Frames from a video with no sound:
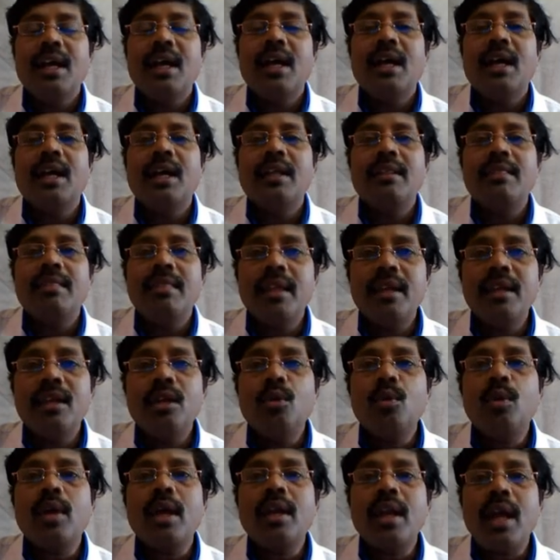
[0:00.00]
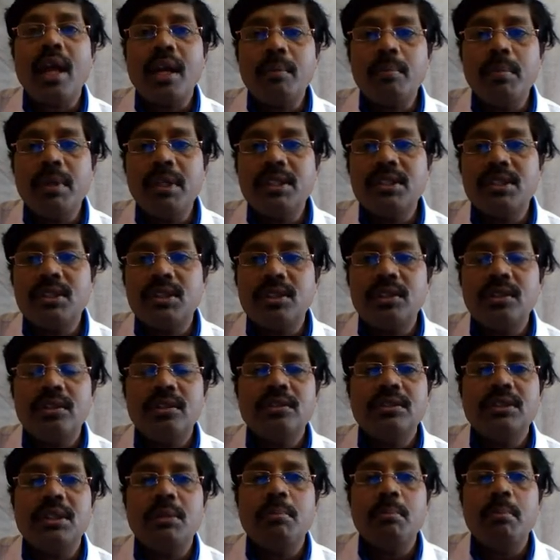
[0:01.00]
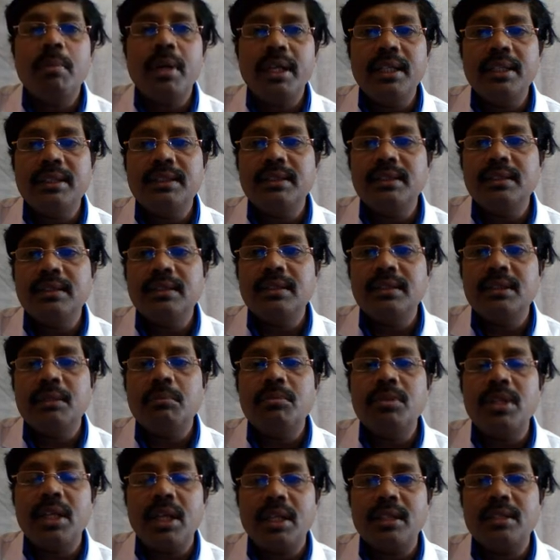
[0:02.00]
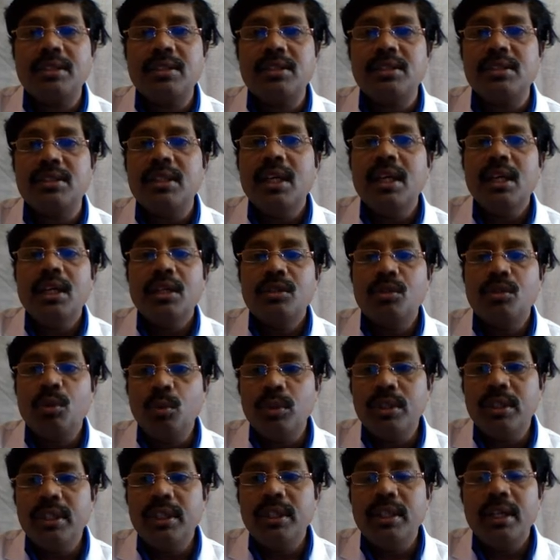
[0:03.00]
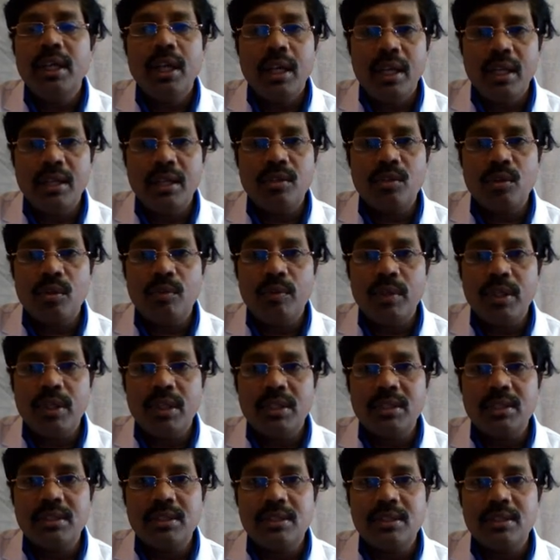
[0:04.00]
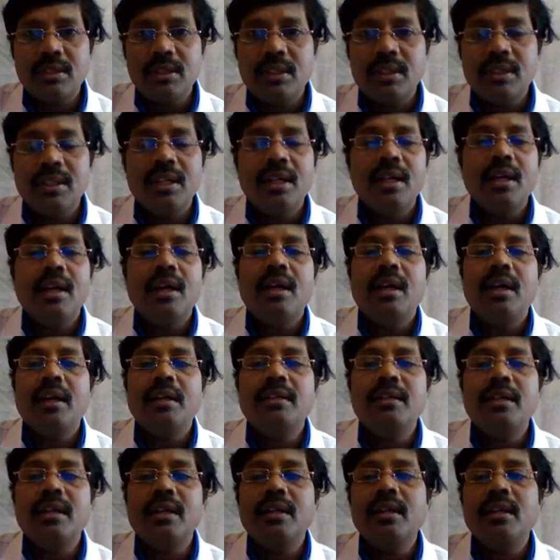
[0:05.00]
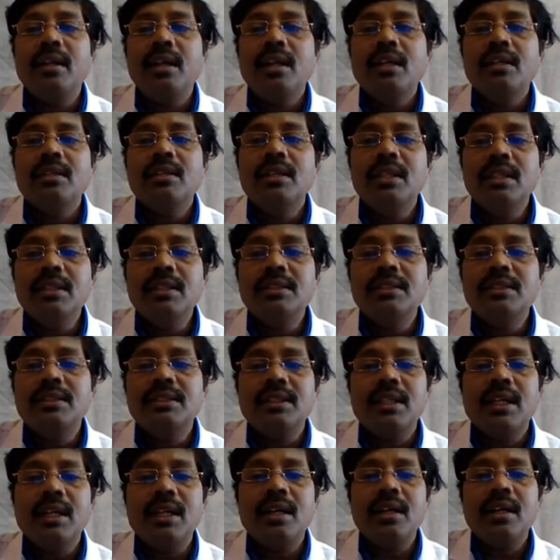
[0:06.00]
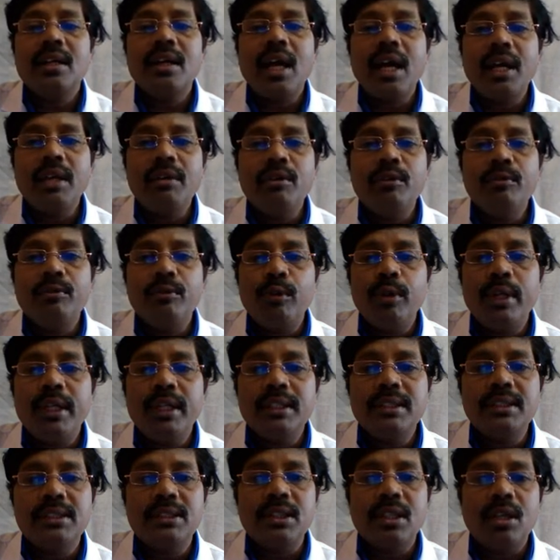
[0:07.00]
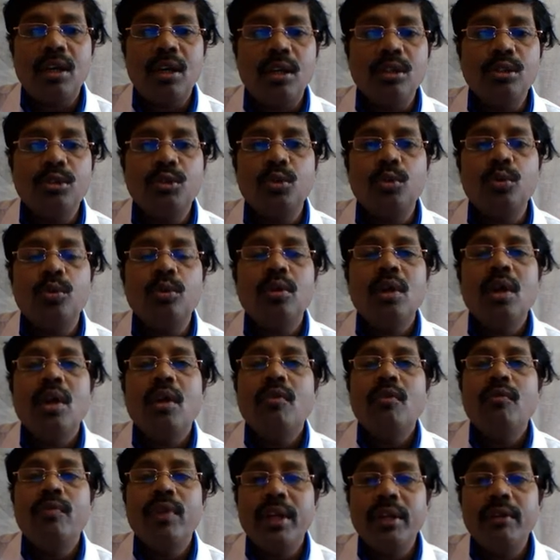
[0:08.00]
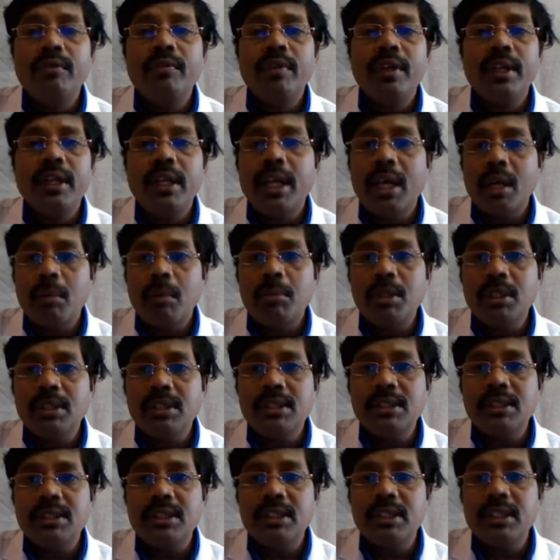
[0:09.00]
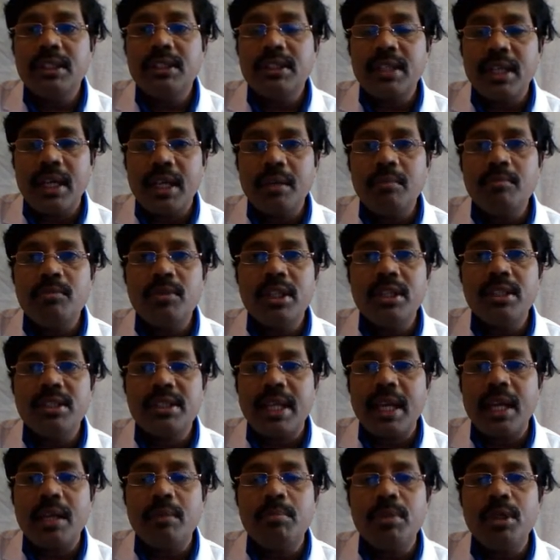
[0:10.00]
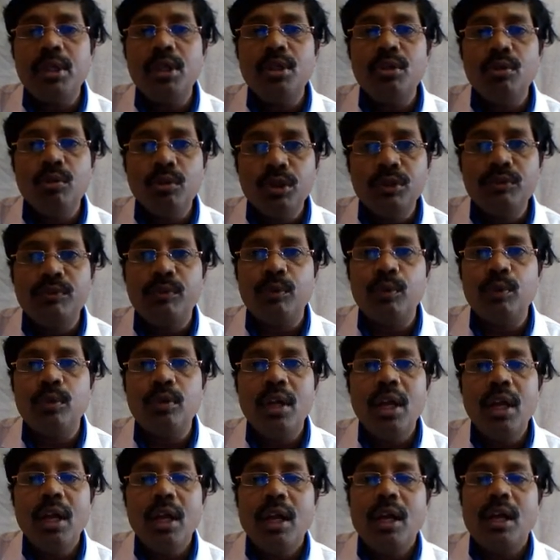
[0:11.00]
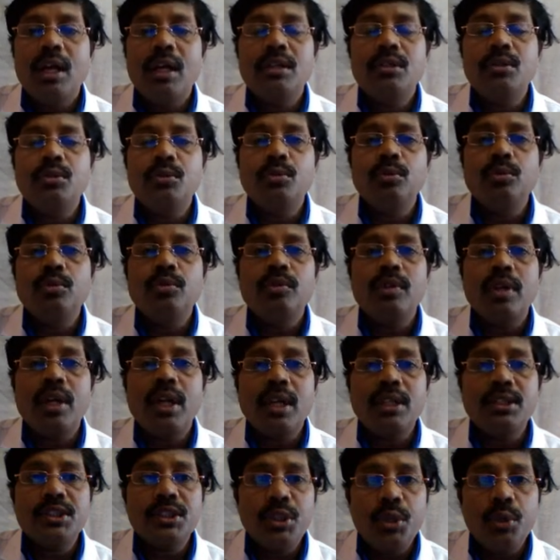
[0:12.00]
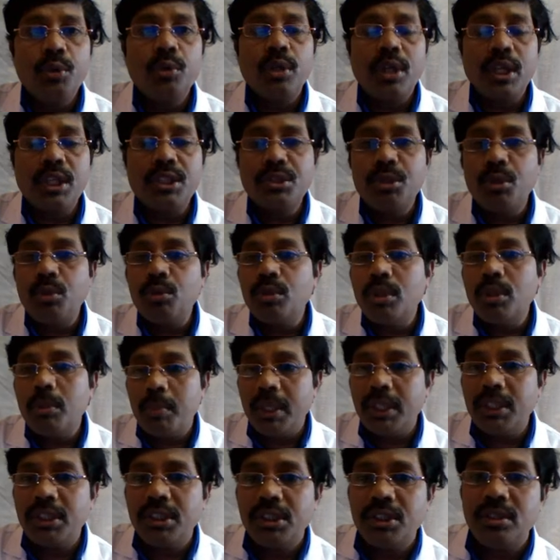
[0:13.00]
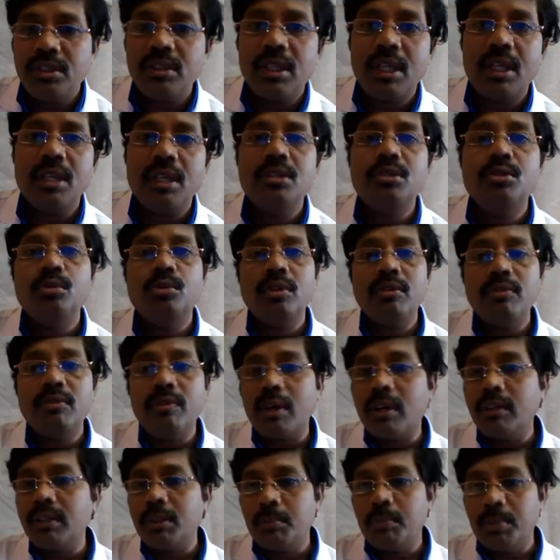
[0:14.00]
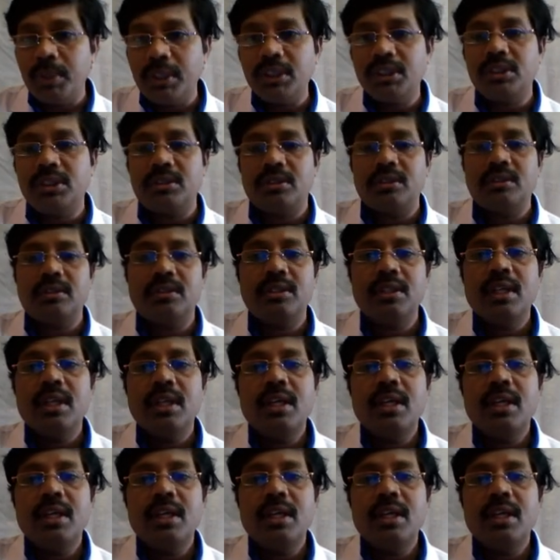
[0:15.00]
then you can administer some medicines, some drugs through the intravenous, and then this IV fluids also very emergency time. This can be useful to rescue the patient and to revive the patient.